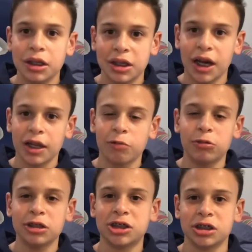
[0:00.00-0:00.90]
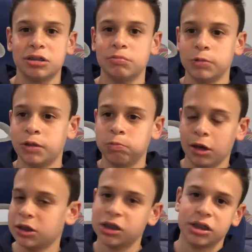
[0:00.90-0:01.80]
Now they wouldn't just
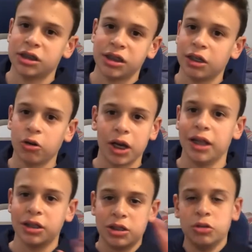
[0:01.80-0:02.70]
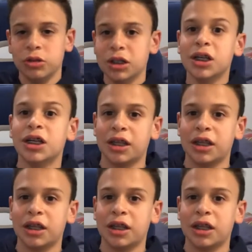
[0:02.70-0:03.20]
rush and just say, okay, let's do it.